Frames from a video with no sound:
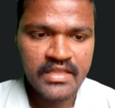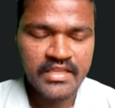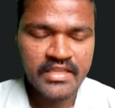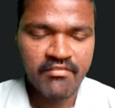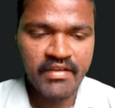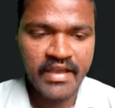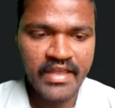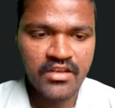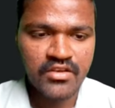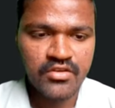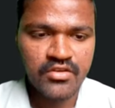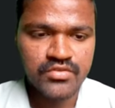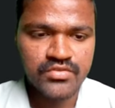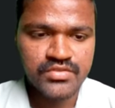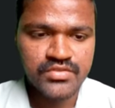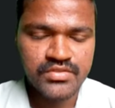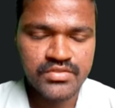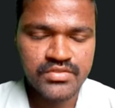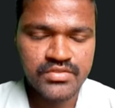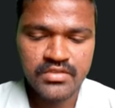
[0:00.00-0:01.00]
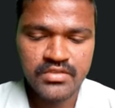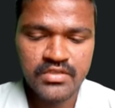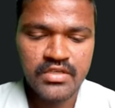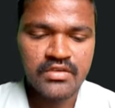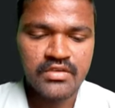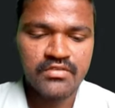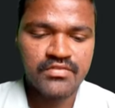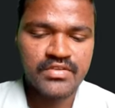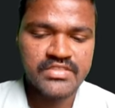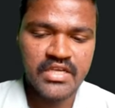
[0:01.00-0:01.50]
the values
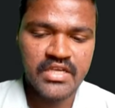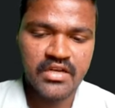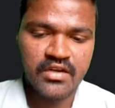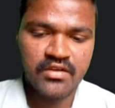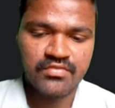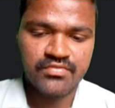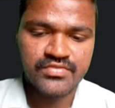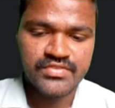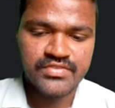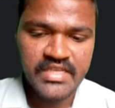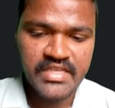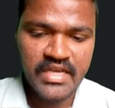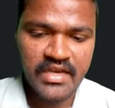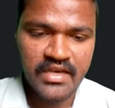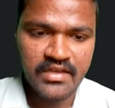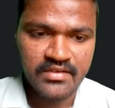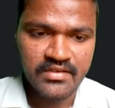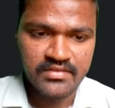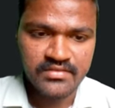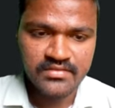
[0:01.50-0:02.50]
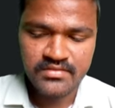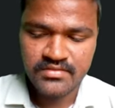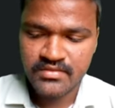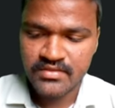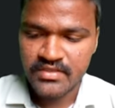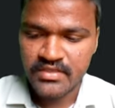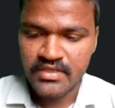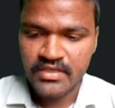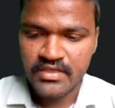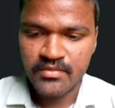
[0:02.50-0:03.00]
star of star
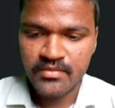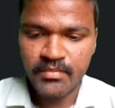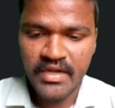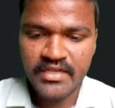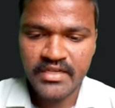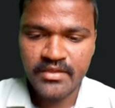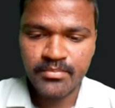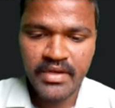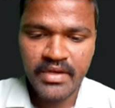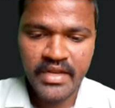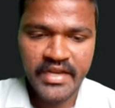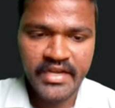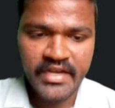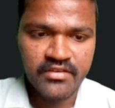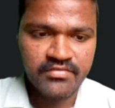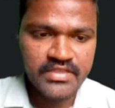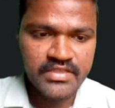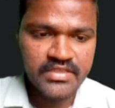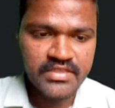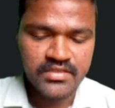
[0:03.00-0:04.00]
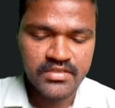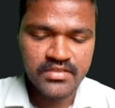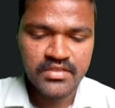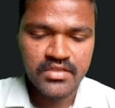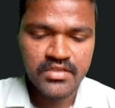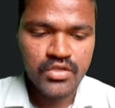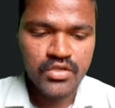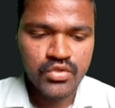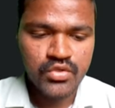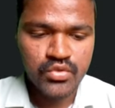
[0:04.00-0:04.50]
multiplied with
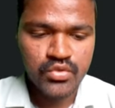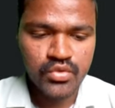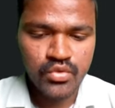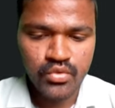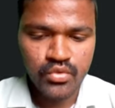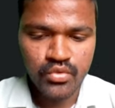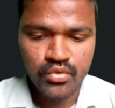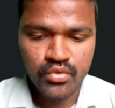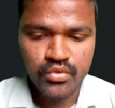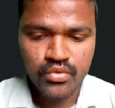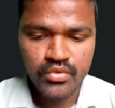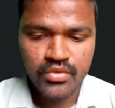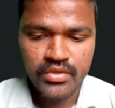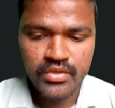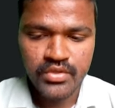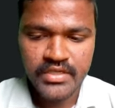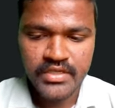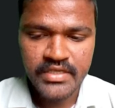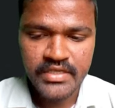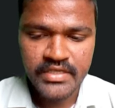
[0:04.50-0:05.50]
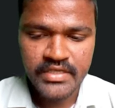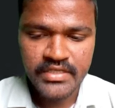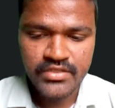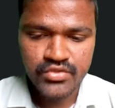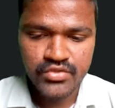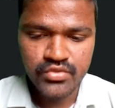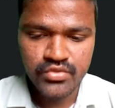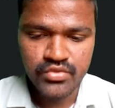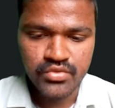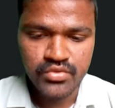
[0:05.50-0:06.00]
2
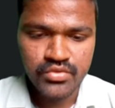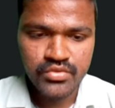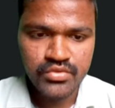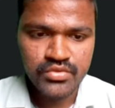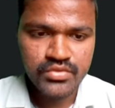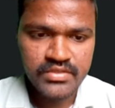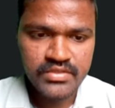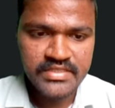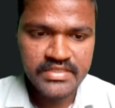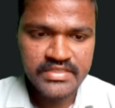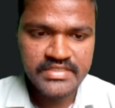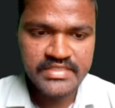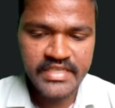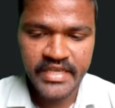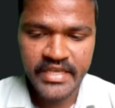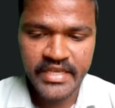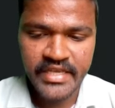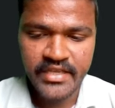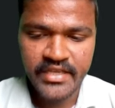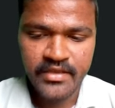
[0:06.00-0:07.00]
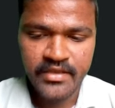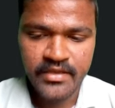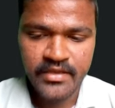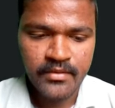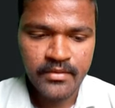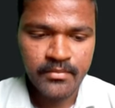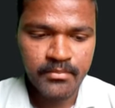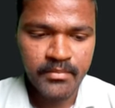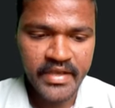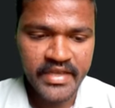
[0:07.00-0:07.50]
to j
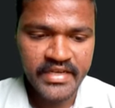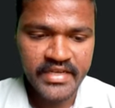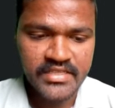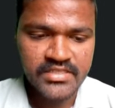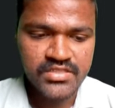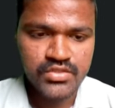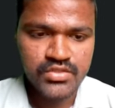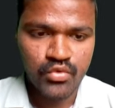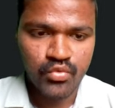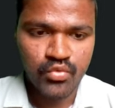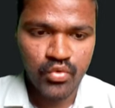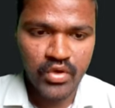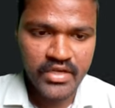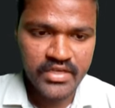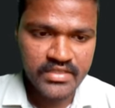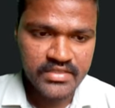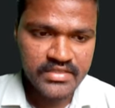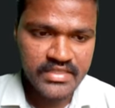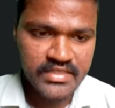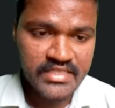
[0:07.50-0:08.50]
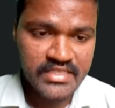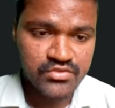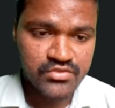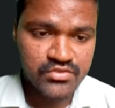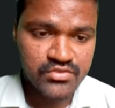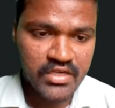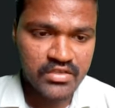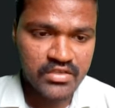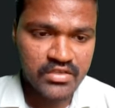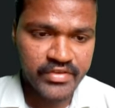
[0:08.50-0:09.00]
minus 1. That is
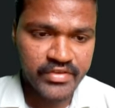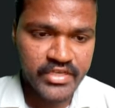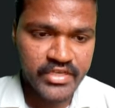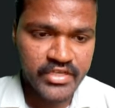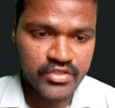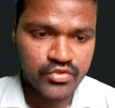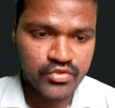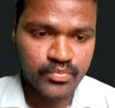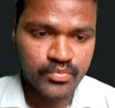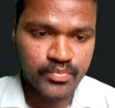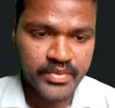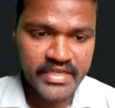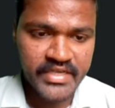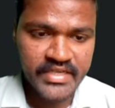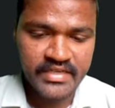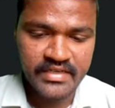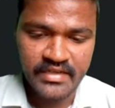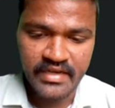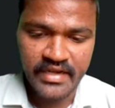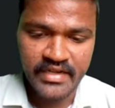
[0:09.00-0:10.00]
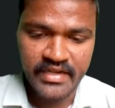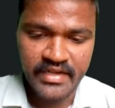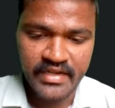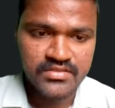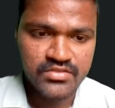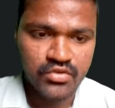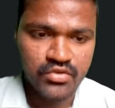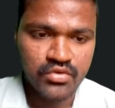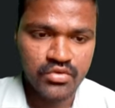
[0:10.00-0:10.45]
what we need to print, right?